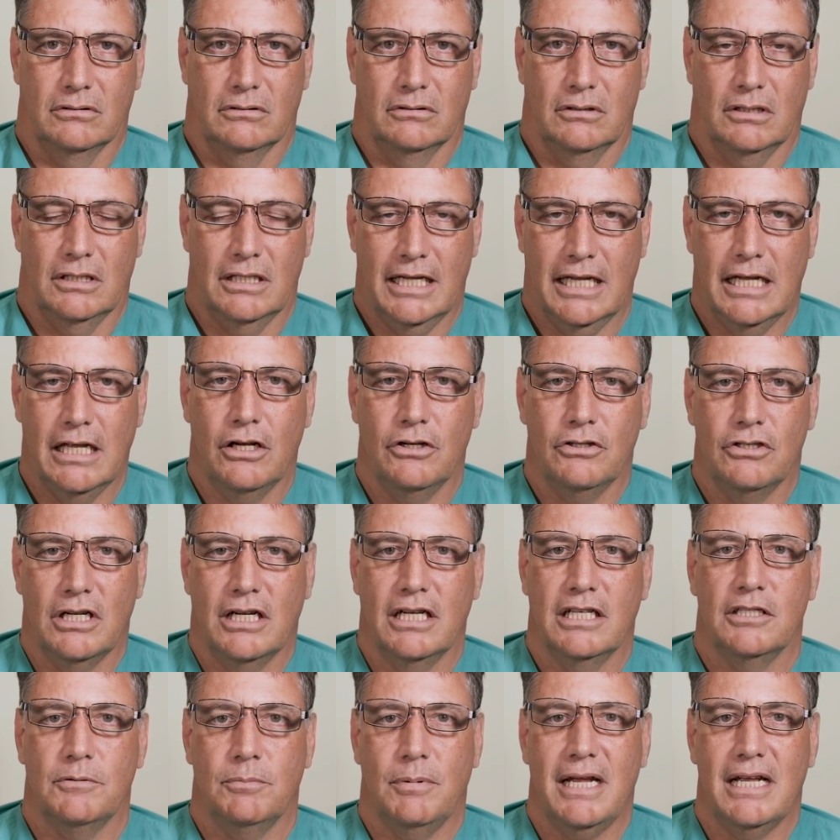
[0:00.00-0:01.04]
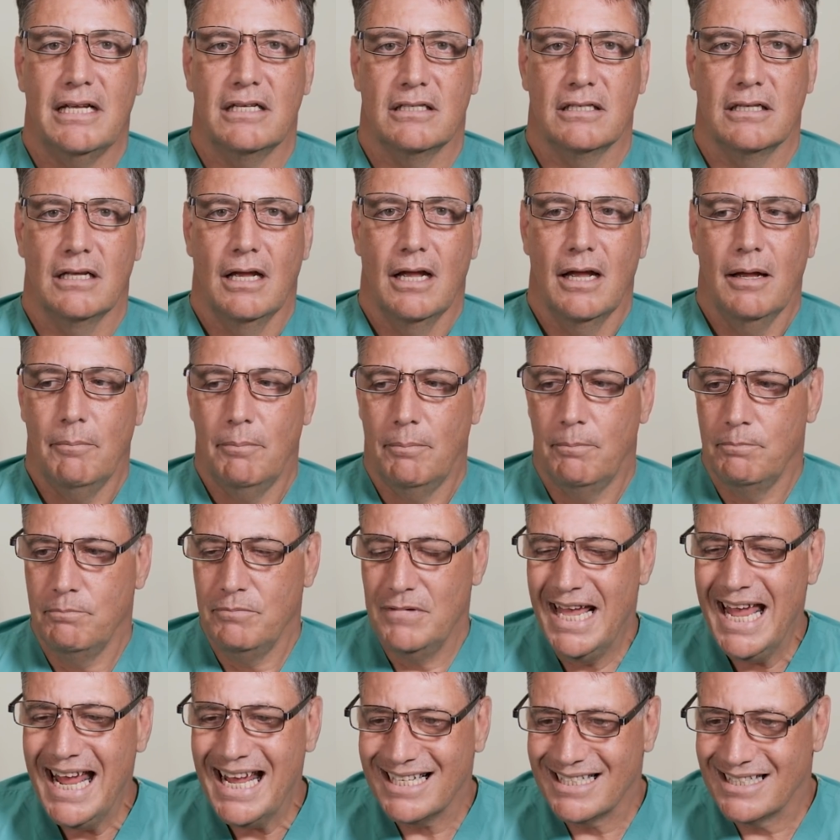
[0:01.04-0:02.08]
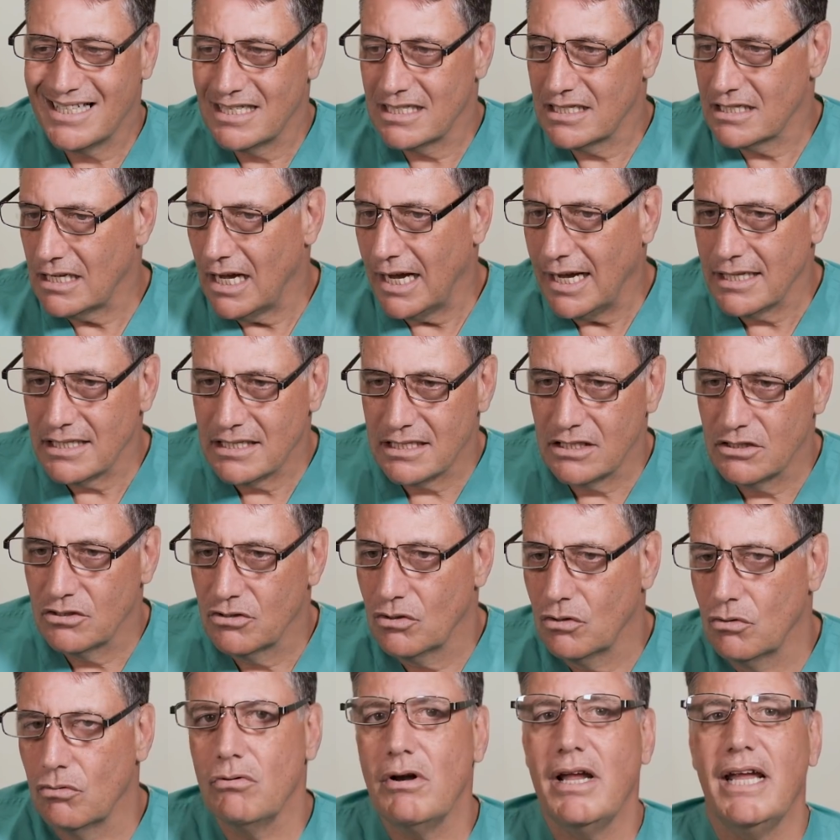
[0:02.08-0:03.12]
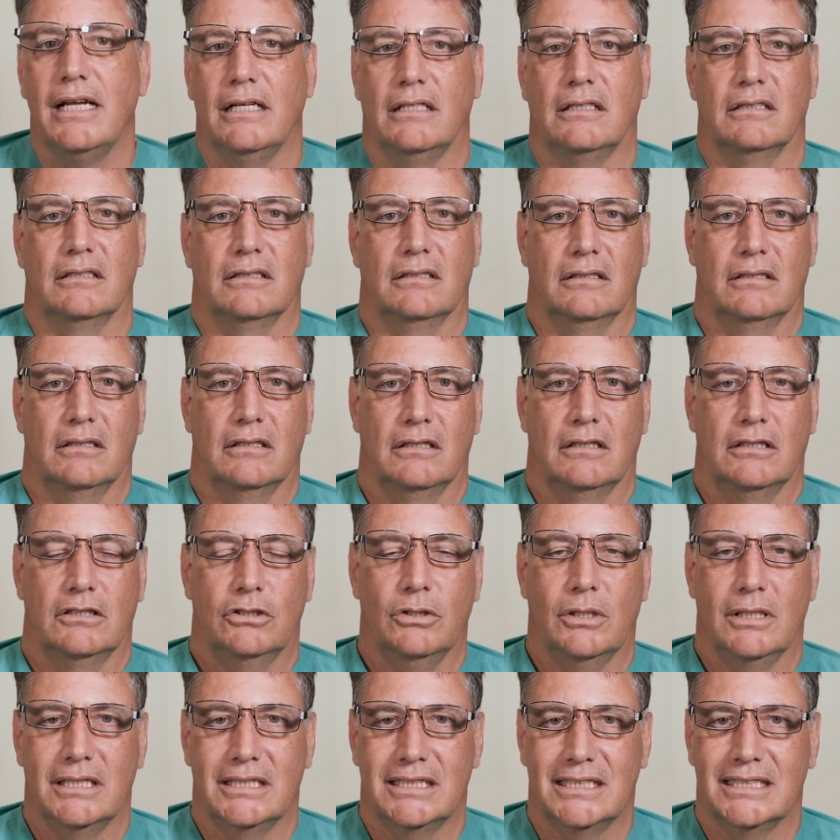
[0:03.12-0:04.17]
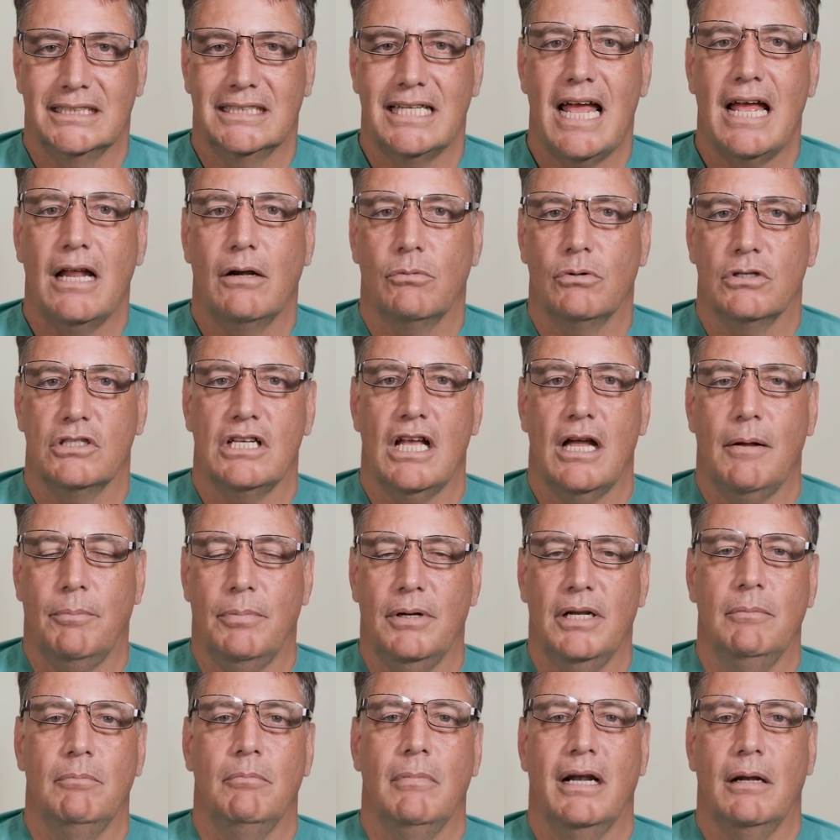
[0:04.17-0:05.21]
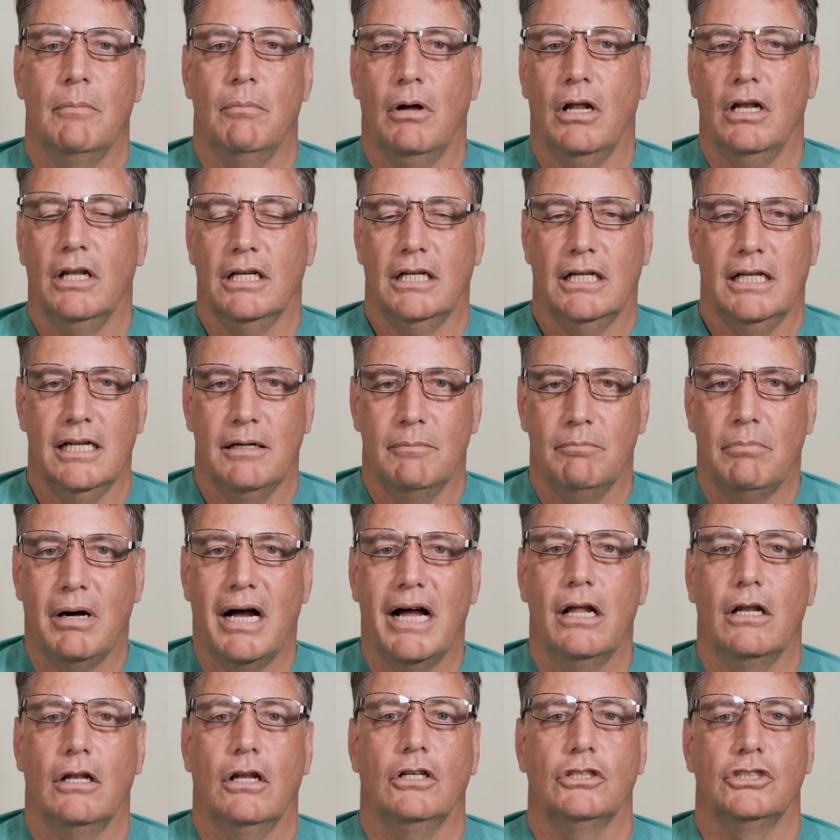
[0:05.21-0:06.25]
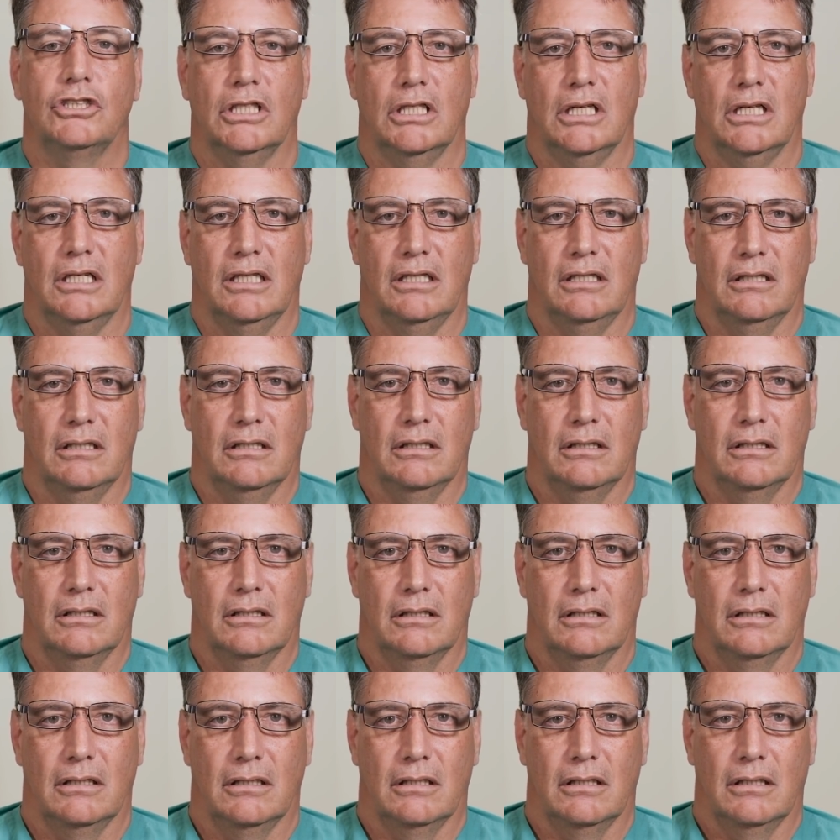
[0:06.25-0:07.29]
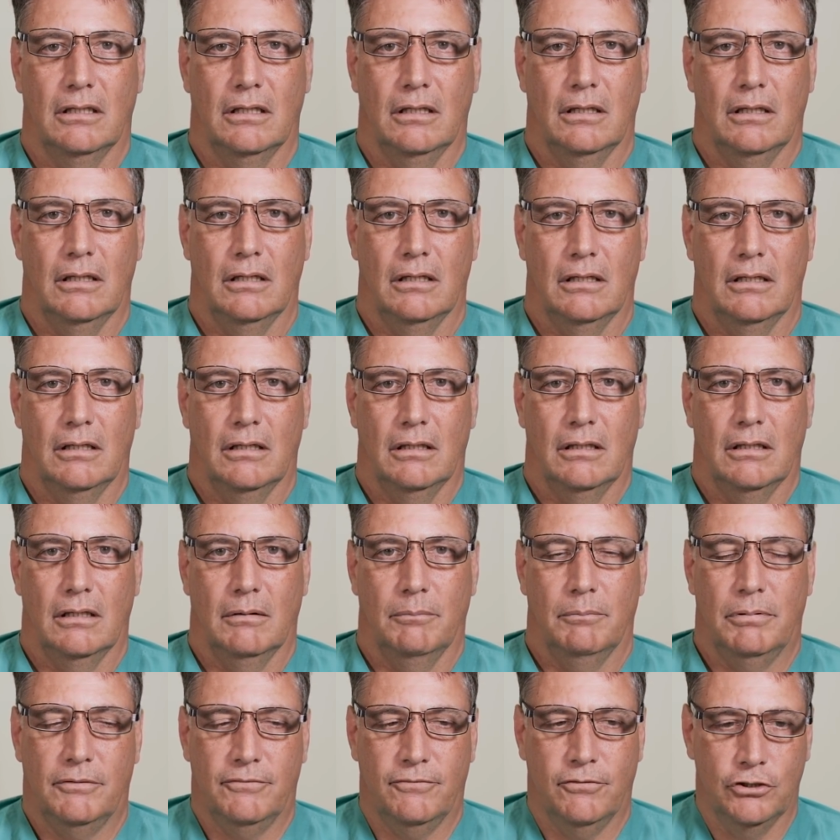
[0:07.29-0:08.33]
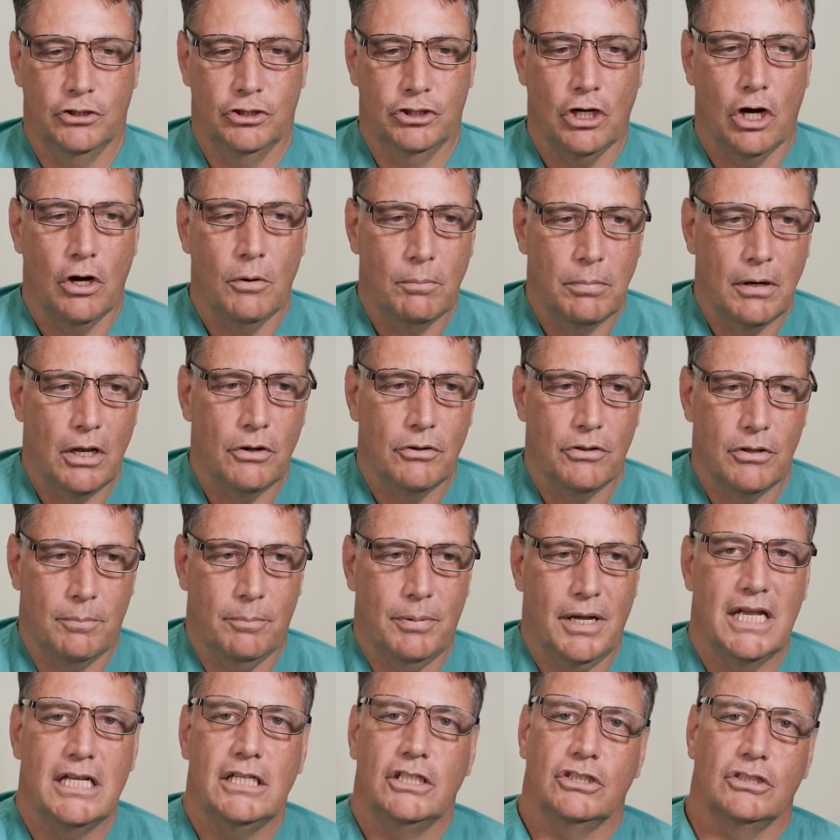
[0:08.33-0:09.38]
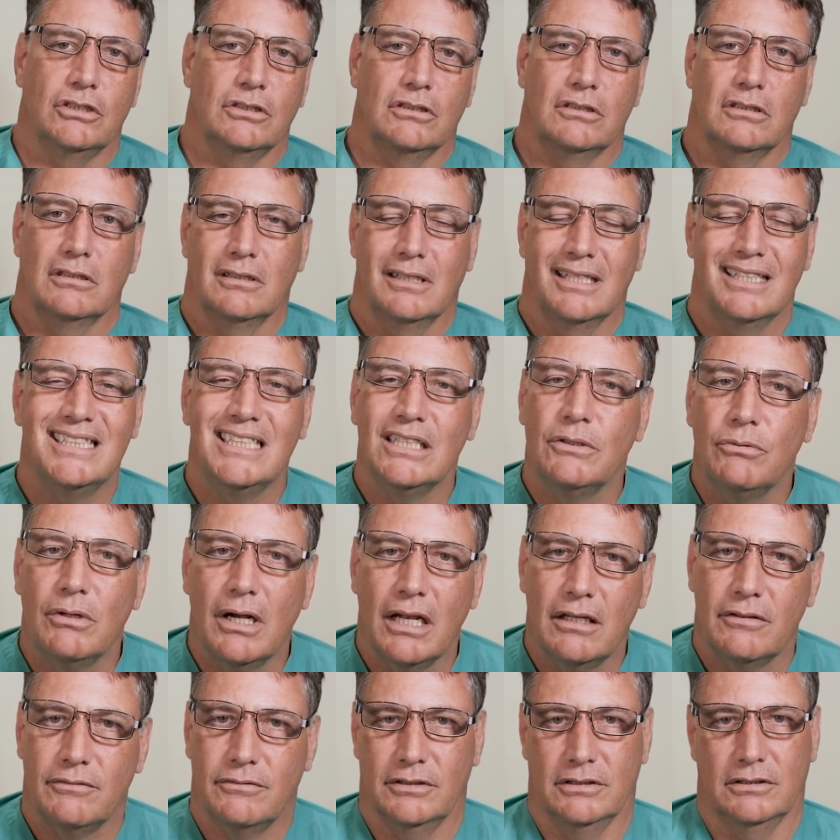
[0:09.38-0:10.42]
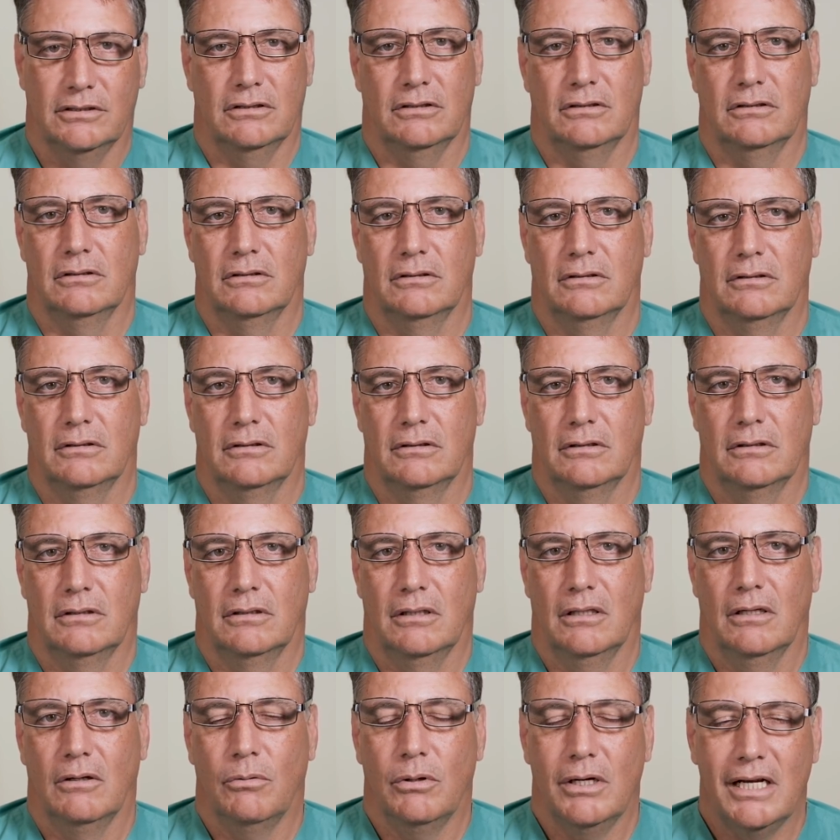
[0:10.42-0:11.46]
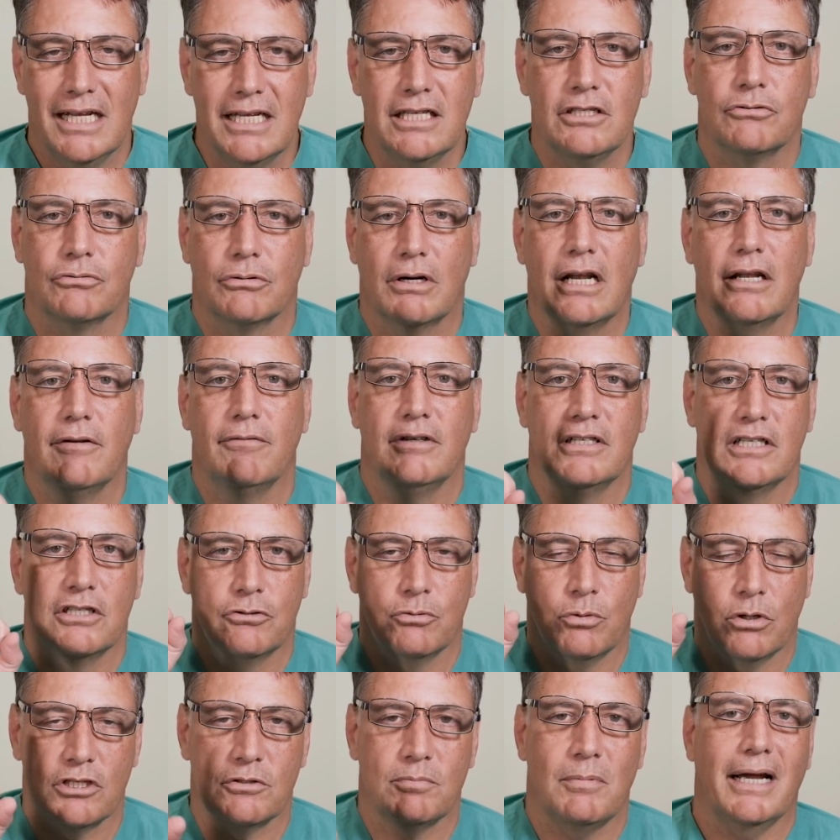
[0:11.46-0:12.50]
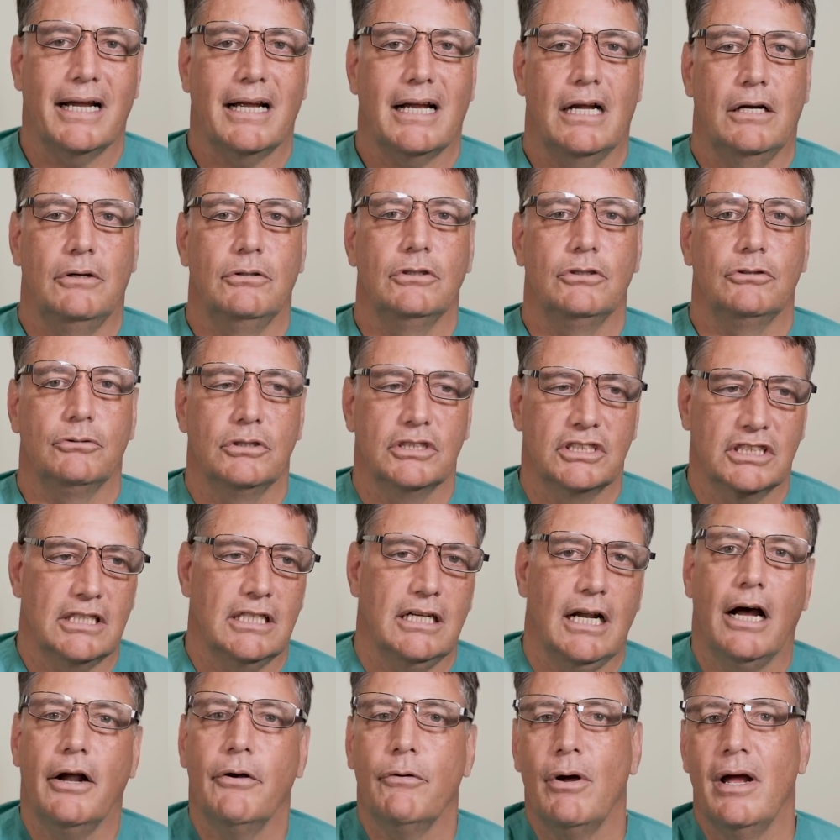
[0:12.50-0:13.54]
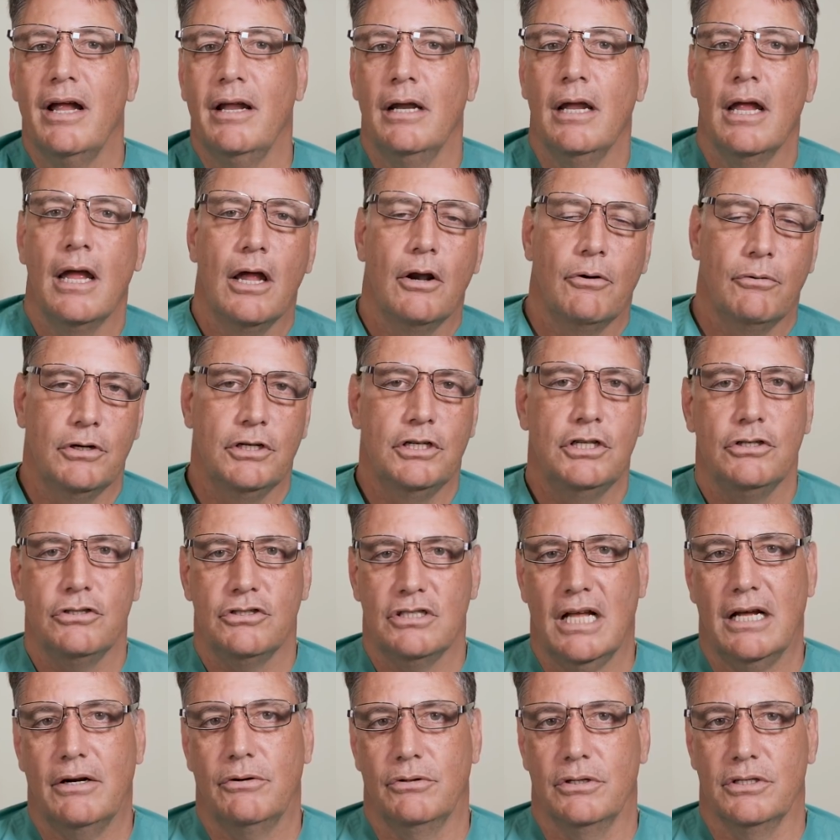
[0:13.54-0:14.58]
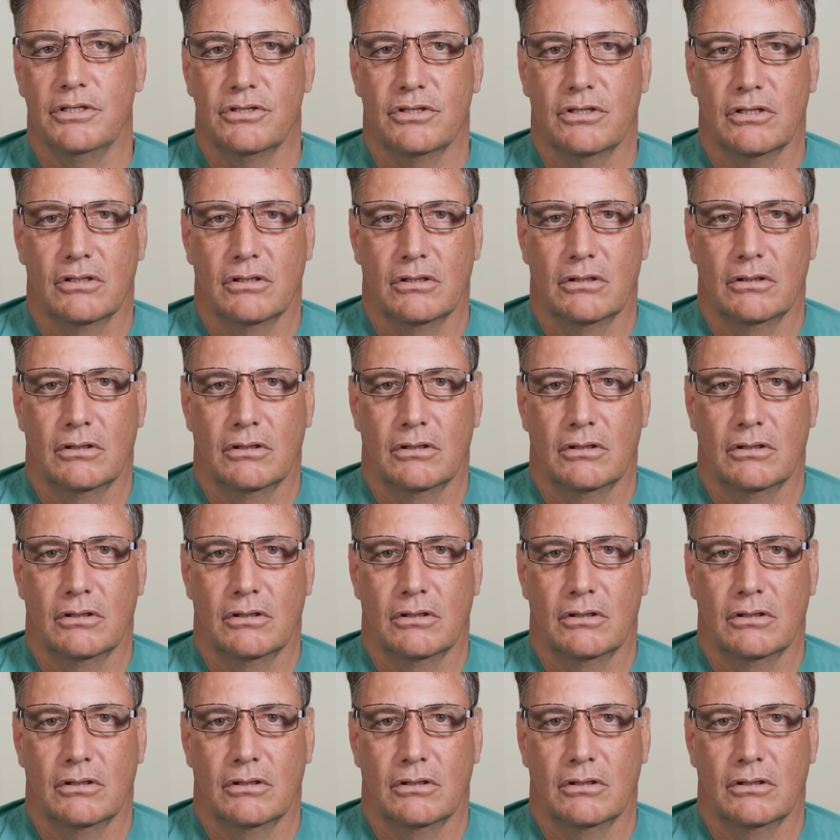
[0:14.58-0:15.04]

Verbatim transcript: in the ketogenic space. Yes, the science is great to understand what's happening metabolically and biologically. But for Joe Blow, the patient, it's irrelevant. What is relevant is what's my current risk and how do I reduce that risk?